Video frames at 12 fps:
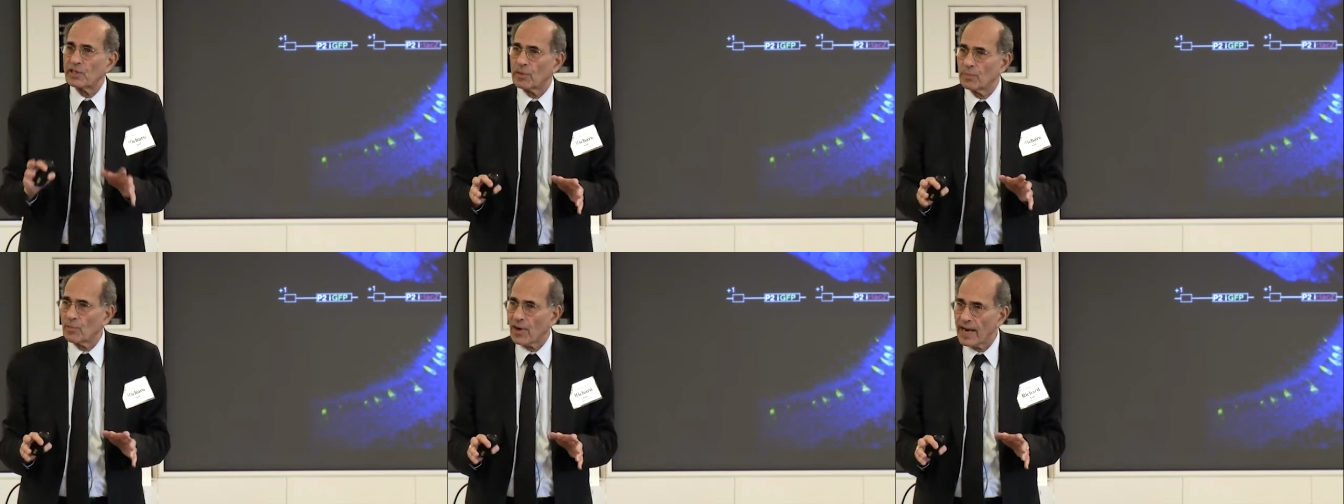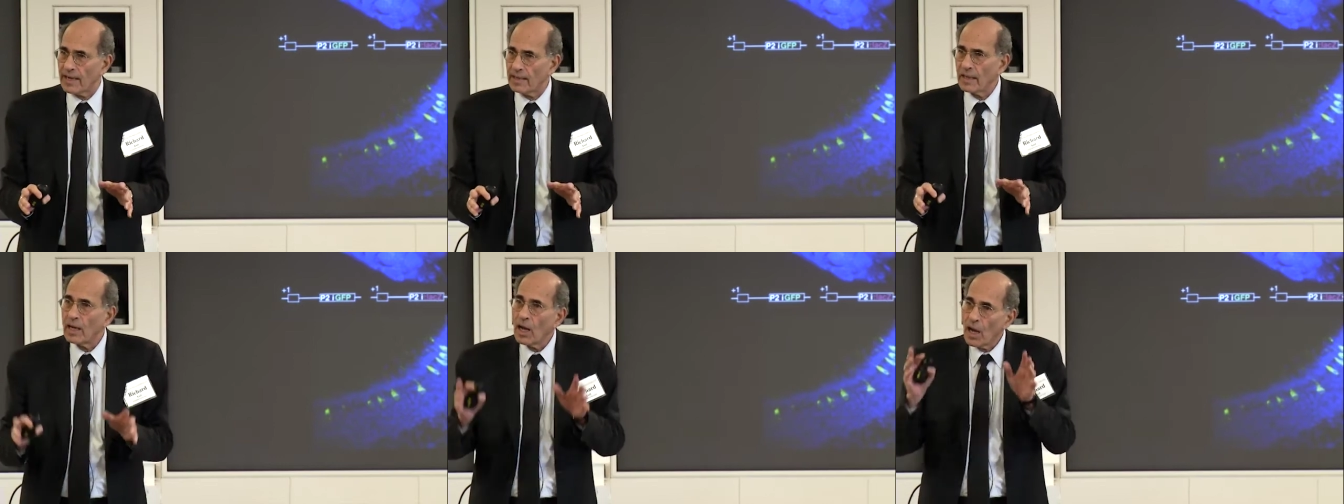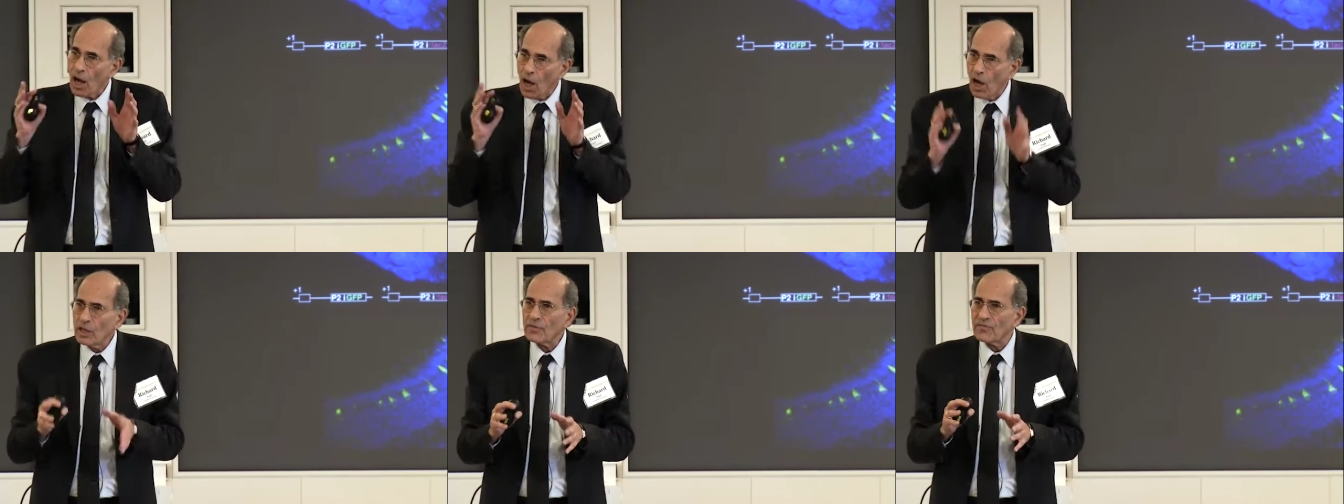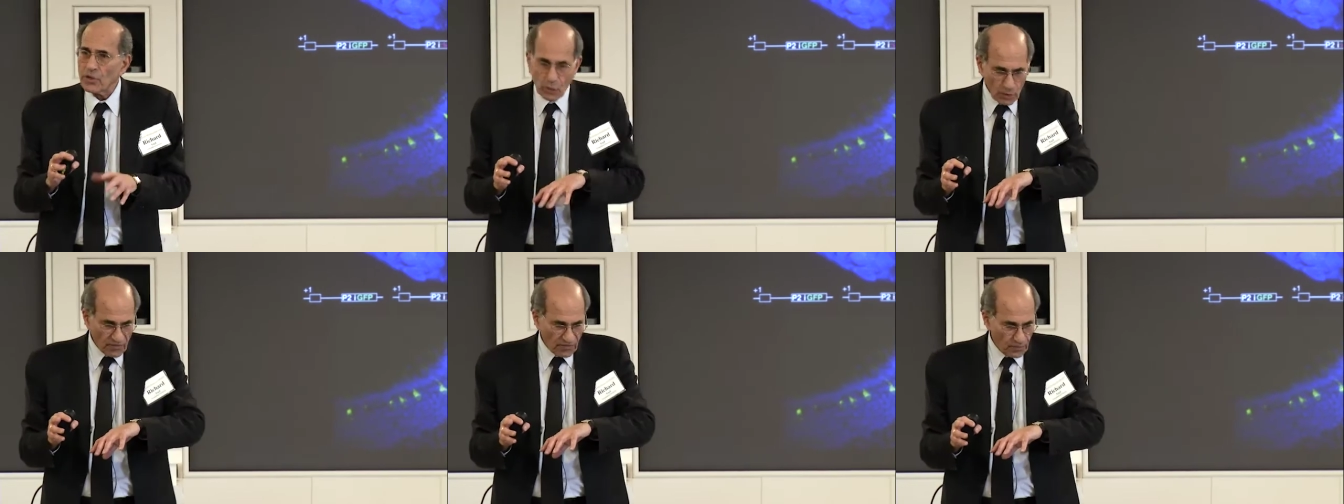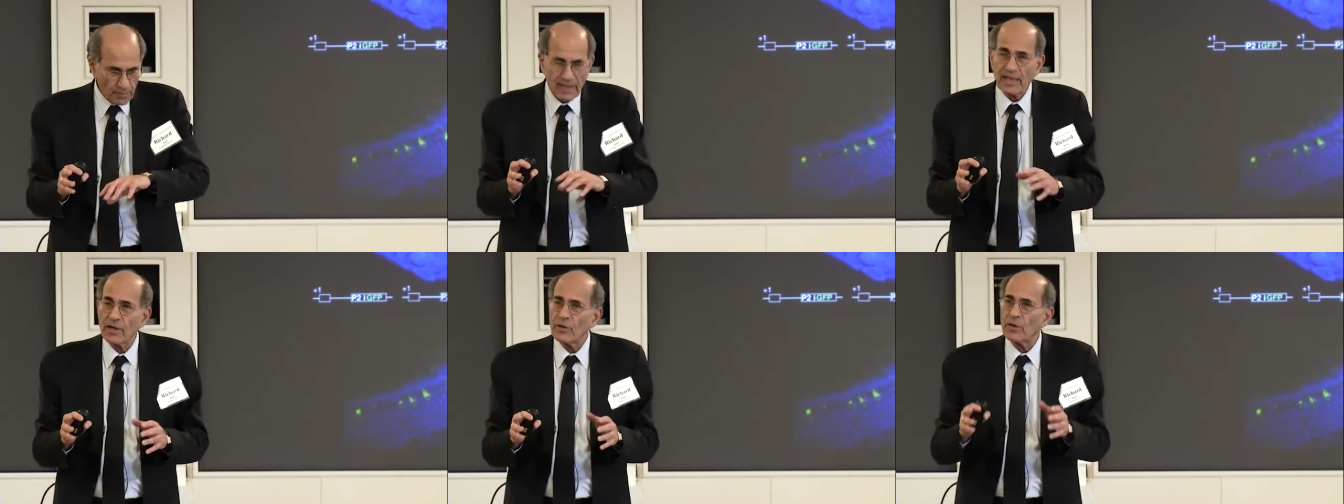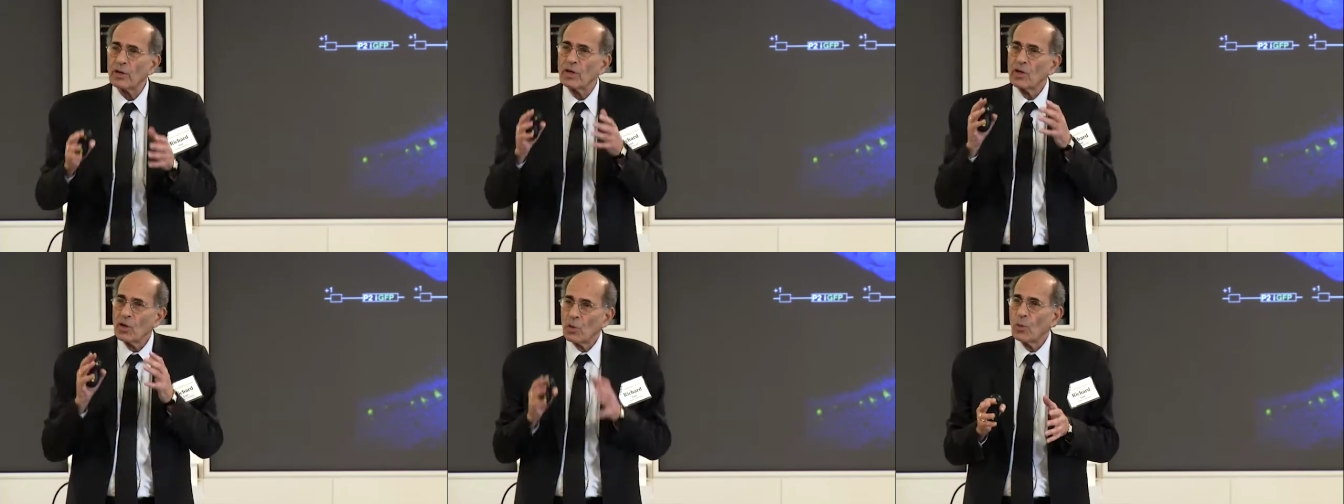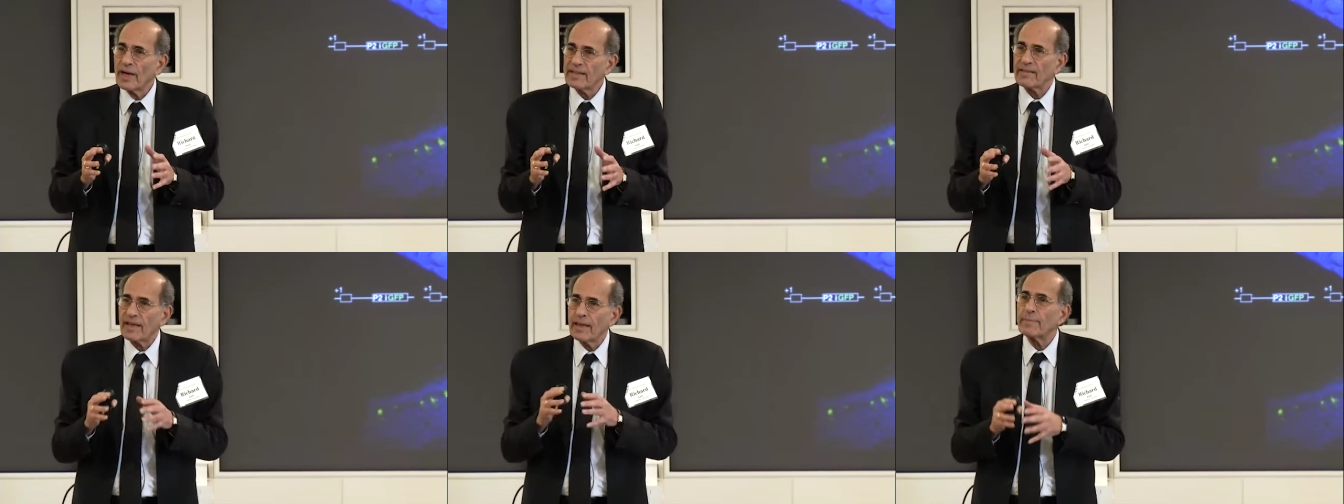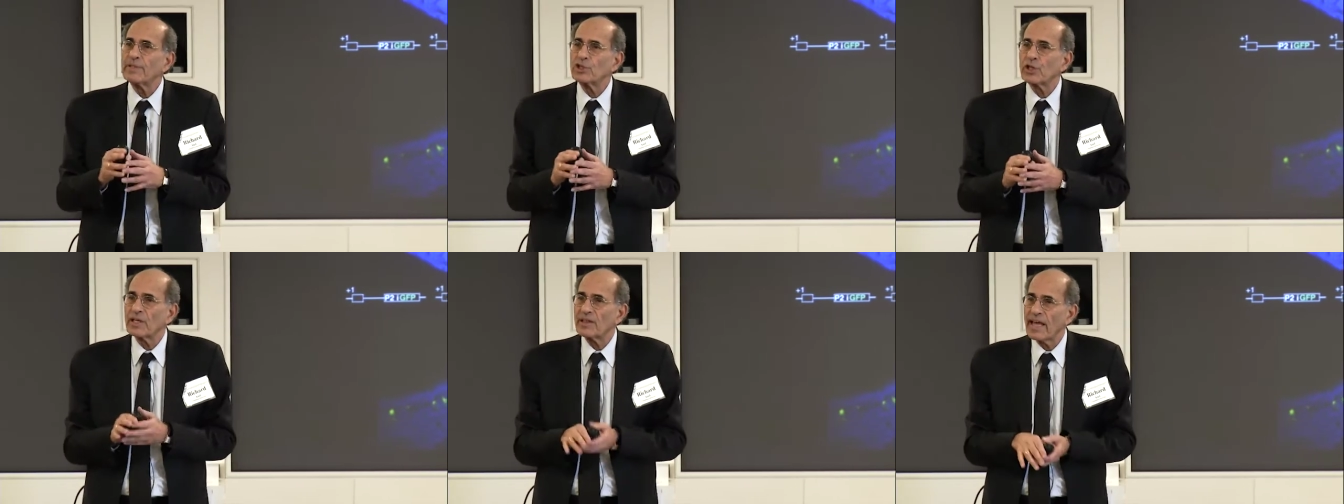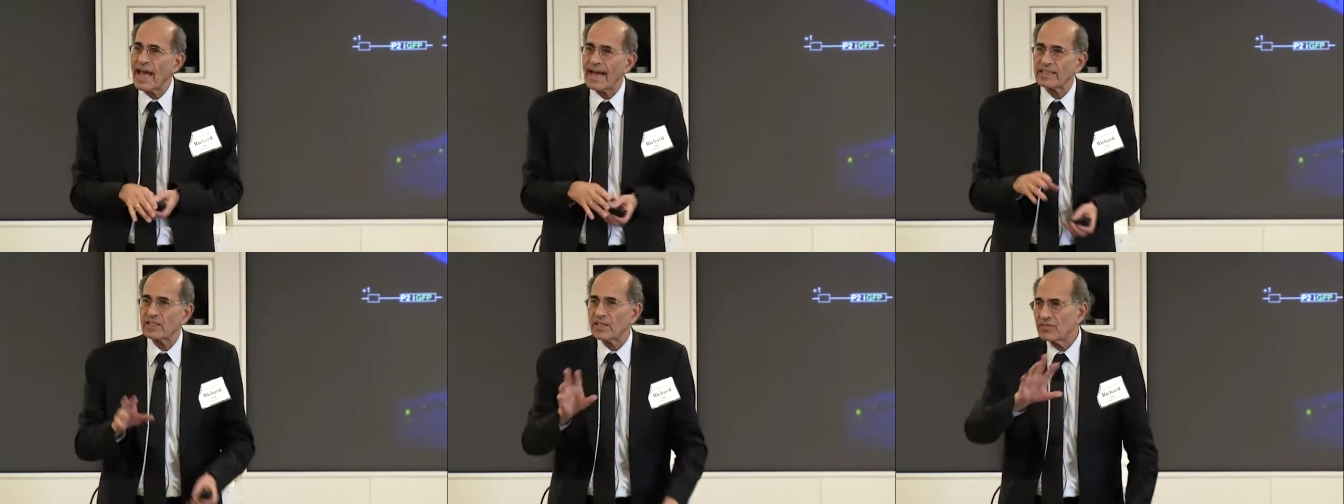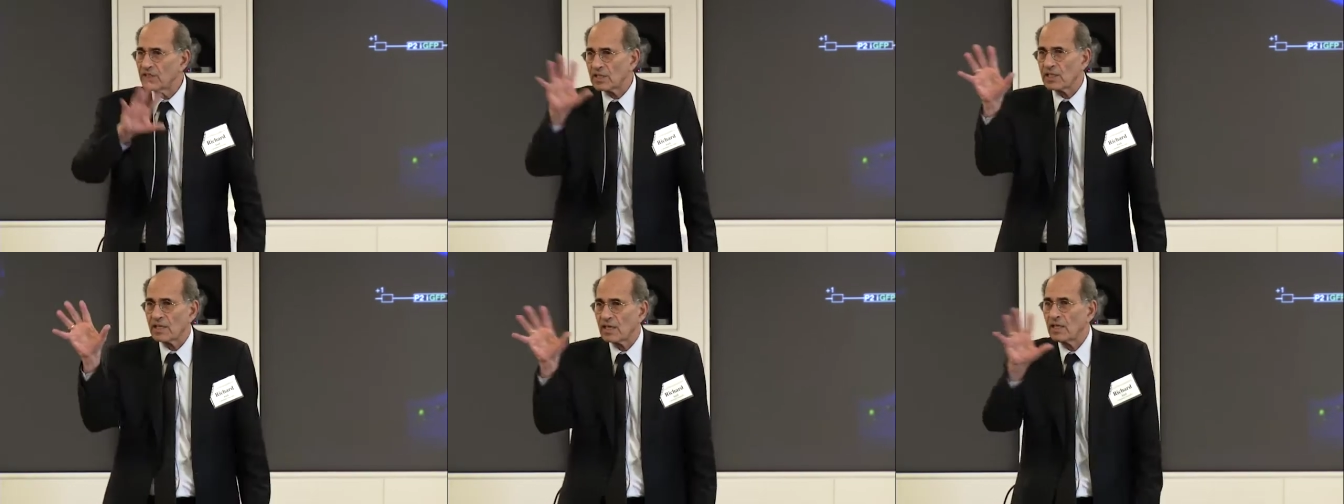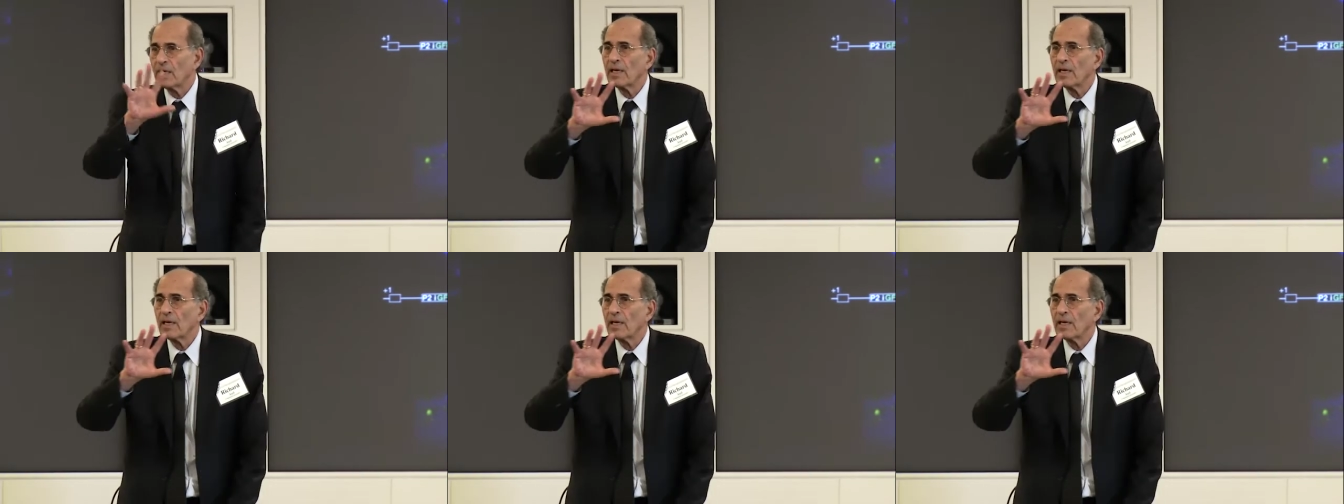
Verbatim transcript: of the brain. All of you are familiar with imaging the activity